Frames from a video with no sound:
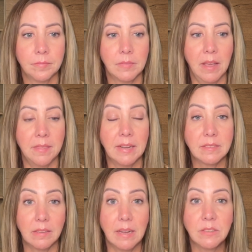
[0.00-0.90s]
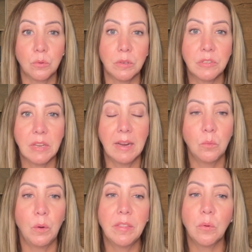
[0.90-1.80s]
And that's the lessor's
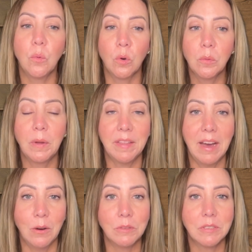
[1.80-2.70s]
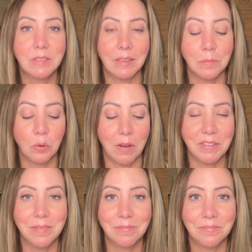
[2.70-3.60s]
side with or without selling profit.